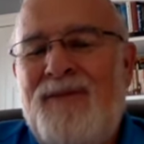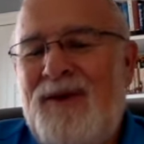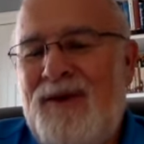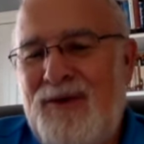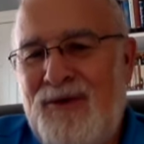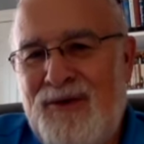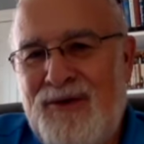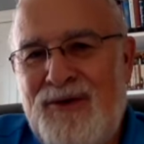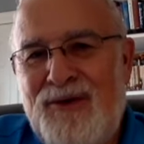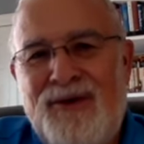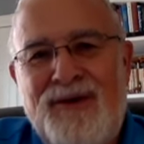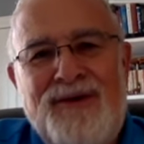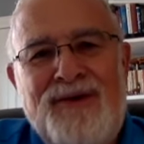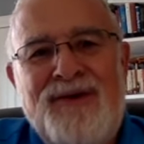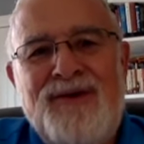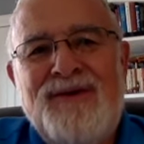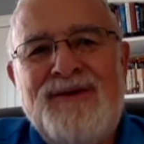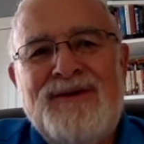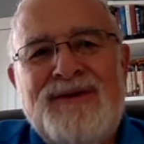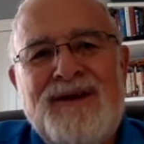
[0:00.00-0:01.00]
You could
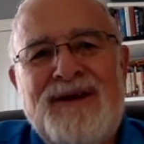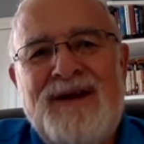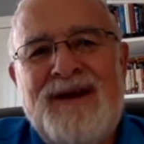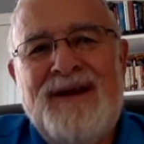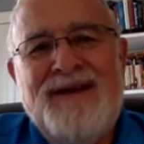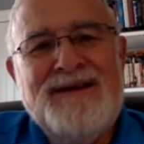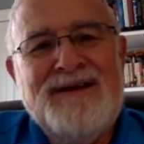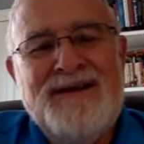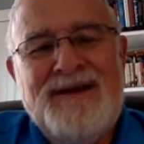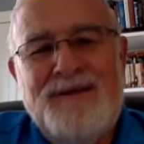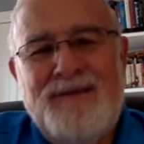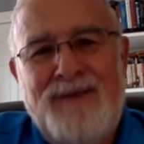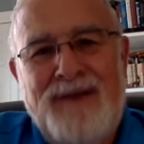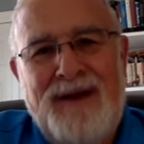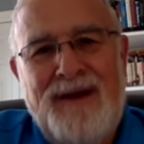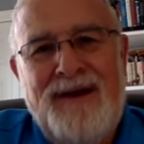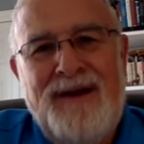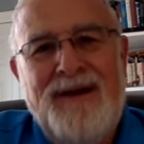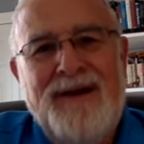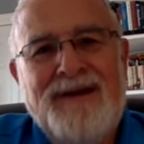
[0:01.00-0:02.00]
use it as an
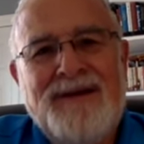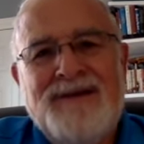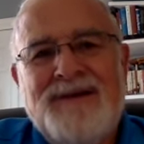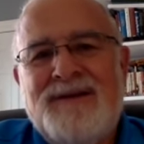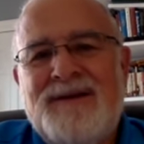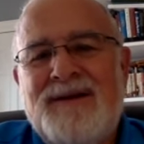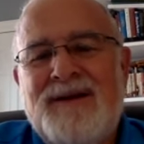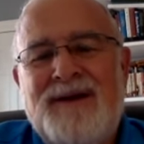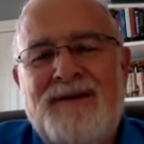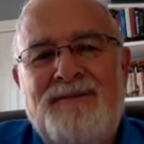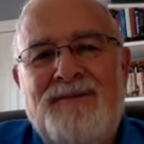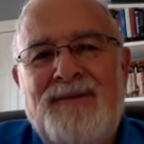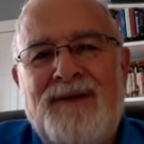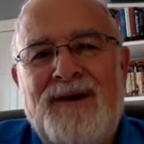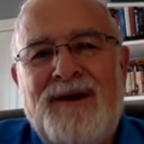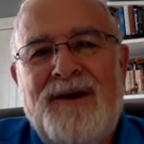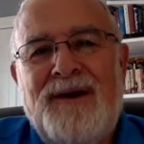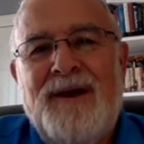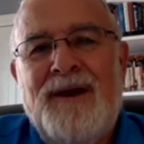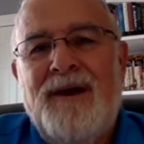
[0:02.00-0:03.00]
appendix,
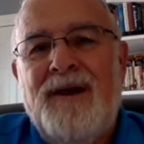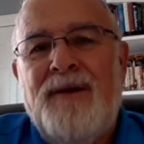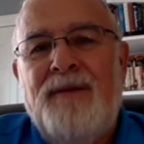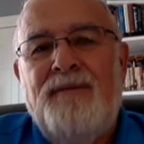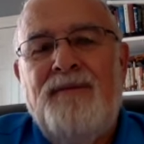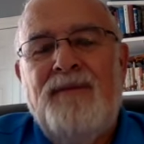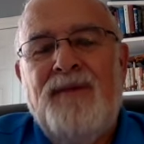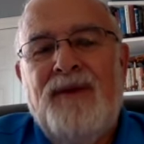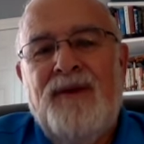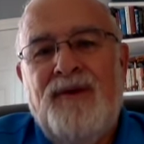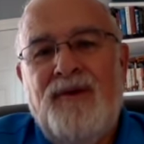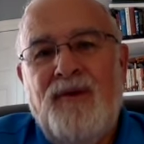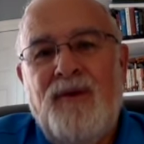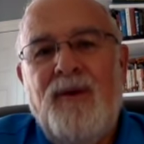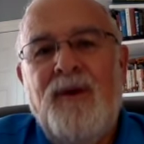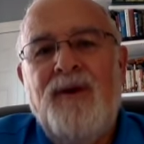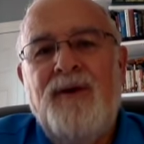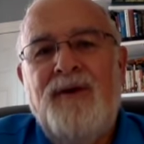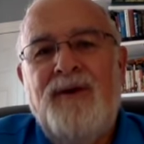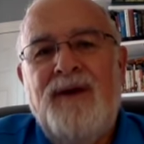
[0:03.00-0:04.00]
but you
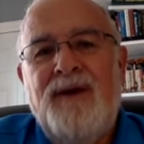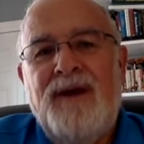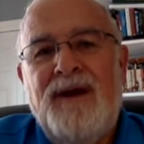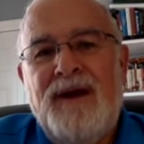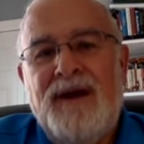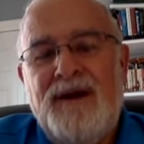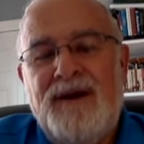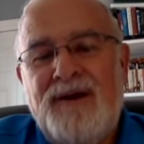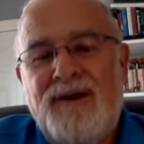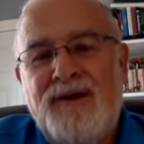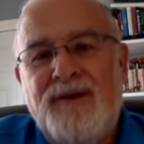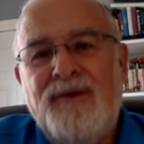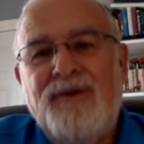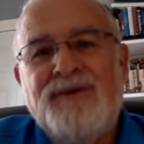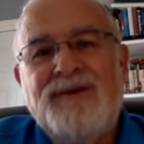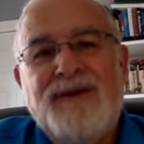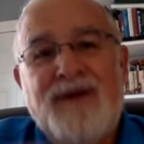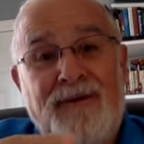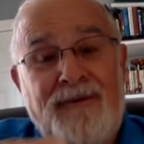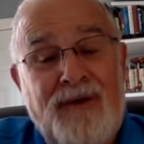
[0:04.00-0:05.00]
will need to
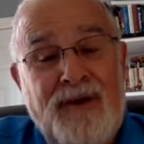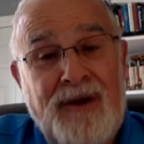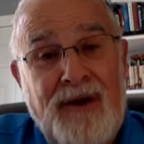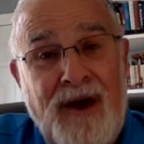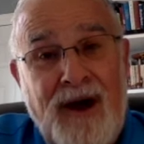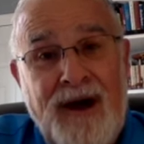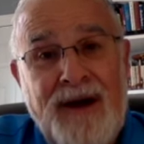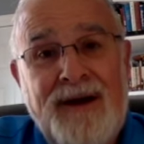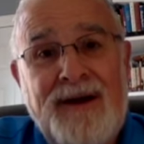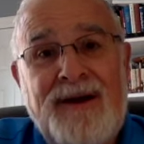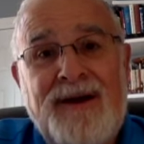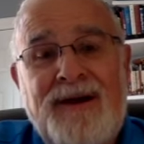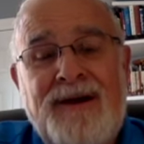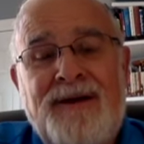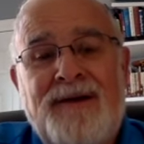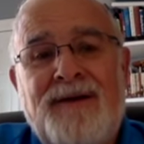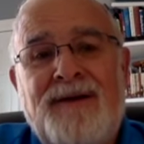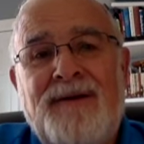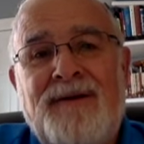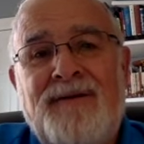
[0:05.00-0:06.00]
use some of the
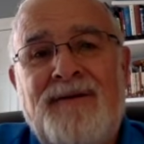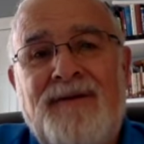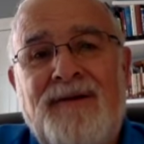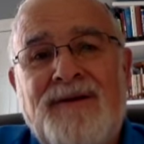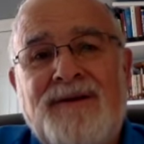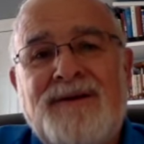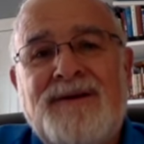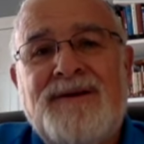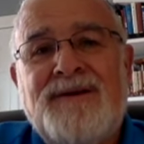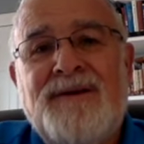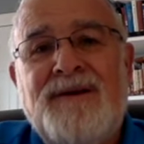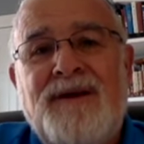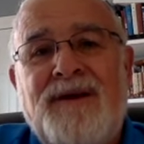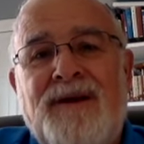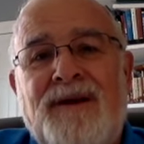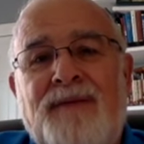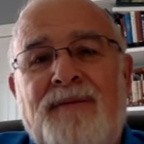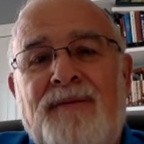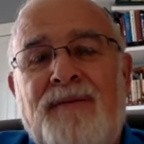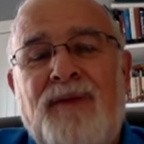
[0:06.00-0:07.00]
content of this
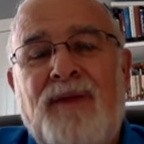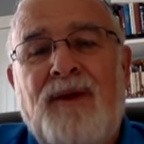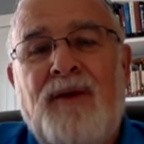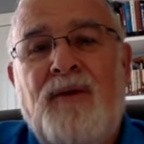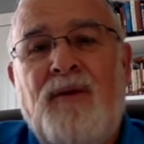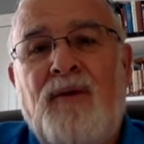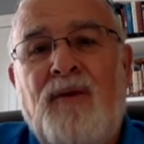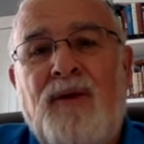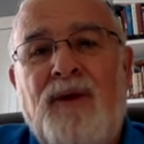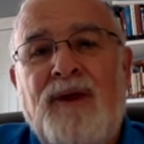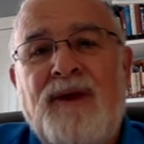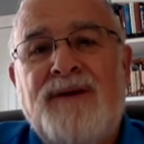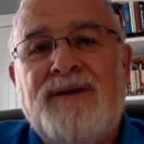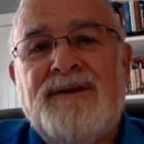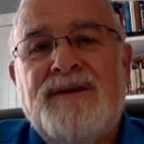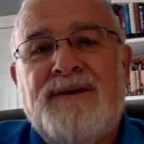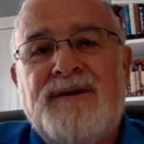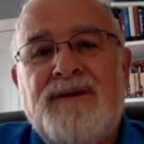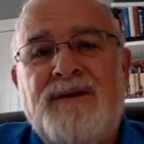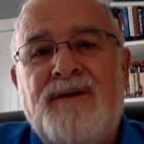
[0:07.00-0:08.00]

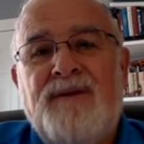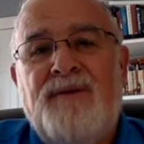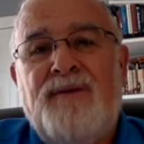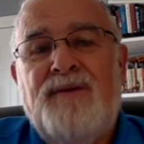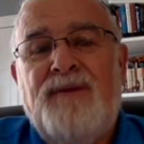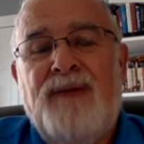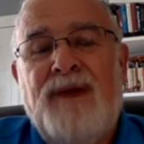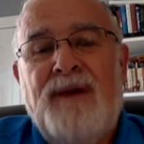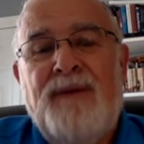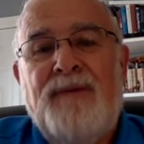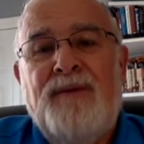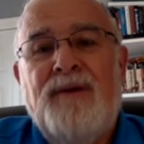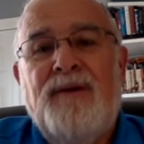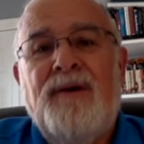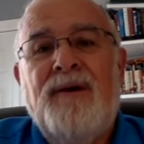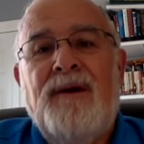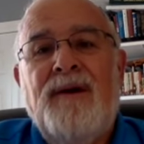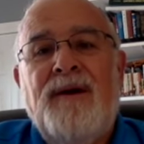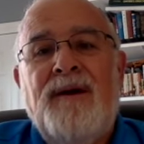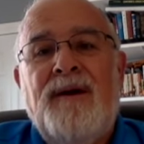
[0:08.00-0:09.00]
week's paper